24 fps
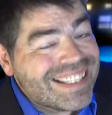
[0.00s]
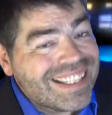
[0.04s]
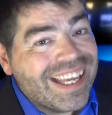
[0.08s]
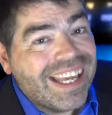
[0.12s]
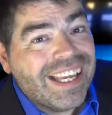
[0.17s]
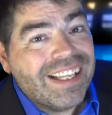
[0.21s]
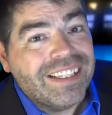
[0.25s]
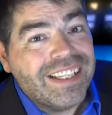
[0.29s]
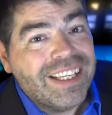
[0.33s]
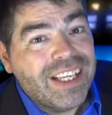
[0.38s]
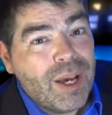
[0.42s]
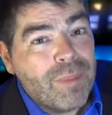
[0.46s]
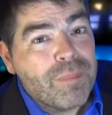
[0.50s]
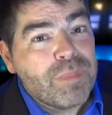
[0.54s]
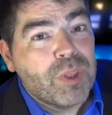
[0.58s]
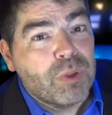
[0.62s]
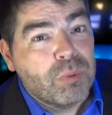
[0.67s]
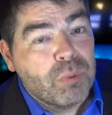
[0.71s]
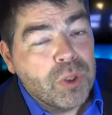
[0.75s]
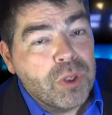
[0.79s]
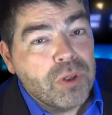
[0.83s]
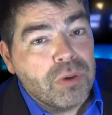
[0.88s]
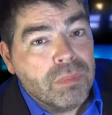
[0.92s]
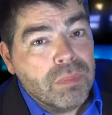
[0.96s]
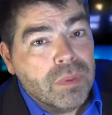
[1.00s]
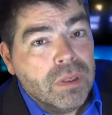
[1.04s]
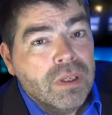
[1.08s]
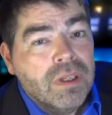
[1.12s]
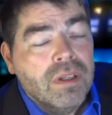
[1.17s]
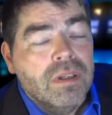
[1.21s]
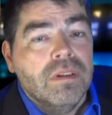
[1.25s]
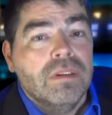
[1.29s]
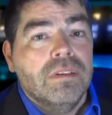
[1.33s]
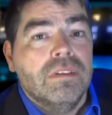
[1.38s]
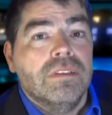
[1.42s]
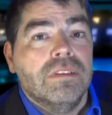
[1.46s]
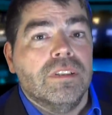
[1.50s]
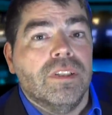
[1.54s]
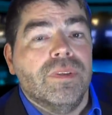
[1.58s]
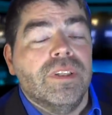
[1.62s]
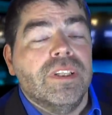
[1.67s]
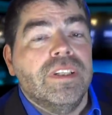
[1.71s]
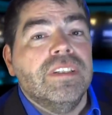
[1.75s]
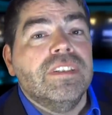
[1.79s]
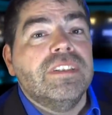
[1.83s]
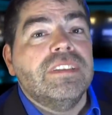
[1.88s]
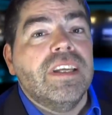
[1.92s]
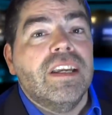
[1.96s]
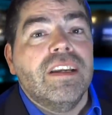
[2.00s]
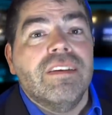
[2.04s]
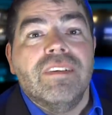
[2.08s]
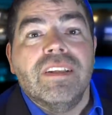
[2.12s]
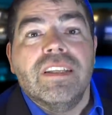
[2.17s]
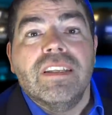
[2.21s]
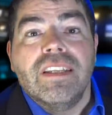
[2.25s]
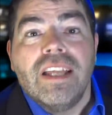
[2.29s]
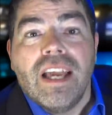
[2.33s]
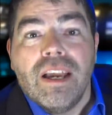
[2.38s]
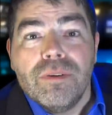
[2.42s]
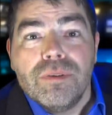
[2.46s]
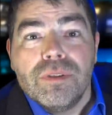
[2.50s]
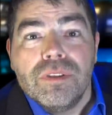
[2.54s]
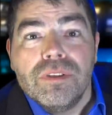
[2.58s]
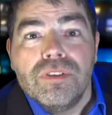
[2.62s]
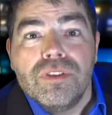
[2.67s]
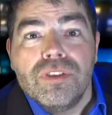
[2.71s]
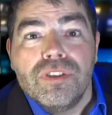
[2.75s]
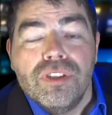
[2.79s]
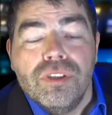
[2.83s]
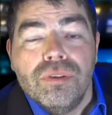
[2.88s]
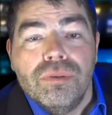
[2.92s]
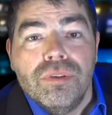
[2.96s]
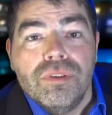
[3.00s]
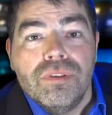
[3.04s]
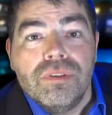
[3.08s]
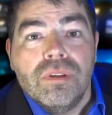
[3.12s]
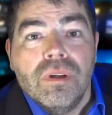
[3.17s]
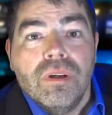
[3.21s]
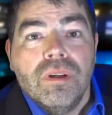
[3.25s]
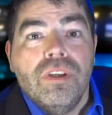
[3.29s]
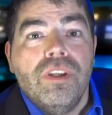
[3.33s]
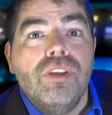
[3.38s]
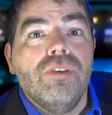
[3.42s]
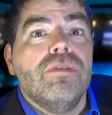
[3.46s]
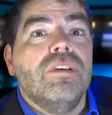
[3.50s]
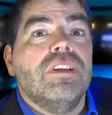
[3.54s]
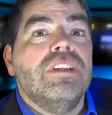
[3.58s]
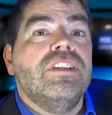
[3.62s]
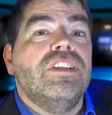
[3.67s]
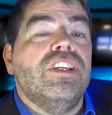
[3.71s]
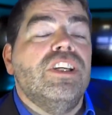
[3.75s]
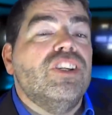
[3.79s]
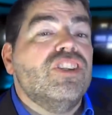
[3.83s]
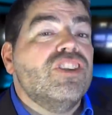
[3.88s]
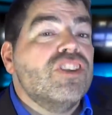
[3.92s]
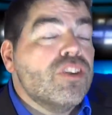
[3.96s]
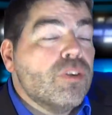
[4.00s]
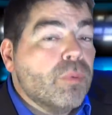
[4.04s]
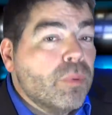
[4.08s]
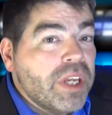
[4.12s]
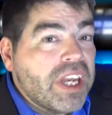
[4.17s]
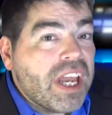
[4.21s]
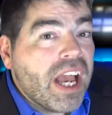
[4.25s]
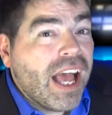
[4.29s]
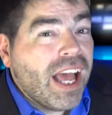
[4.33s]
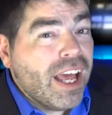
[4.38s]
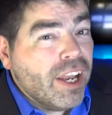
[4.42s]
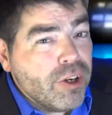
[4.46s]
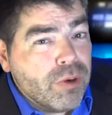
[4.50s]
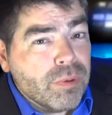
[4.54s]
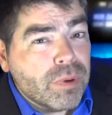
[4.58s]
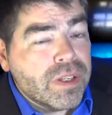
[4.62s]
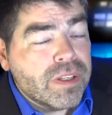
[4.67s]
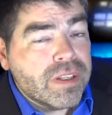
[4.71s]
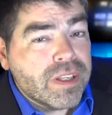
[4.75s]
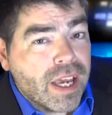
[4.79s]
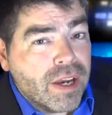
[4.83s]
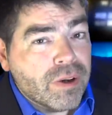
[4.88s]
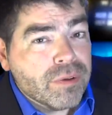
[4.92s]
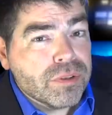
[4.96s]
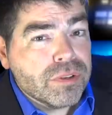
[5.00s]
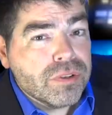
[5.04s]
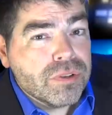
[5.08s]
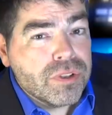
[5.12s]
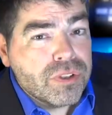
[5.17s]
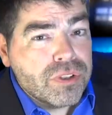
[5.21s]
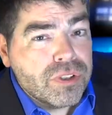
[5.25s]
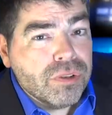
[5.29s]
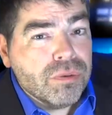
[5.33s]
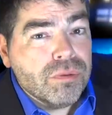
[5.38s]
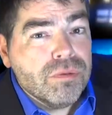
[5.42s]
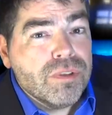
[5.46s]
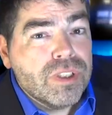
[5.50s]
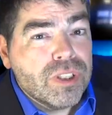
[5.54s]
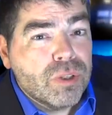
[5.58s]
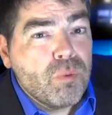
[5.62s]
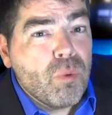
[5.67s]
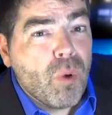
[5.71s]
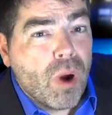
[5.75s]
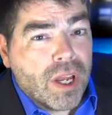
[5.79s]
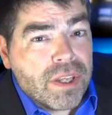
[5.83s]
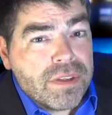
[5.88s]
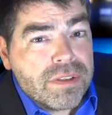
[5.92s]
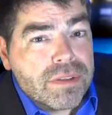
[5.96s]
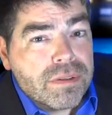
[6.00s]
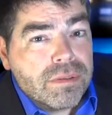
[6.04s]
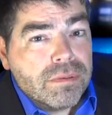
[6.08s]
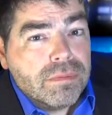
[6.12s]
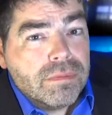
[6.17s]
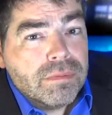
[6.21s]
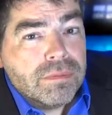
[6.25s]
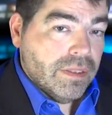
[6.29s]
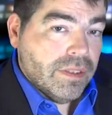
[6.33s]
scaling up the room so that instead of 1,000 students, you can teach 300,000 students at once.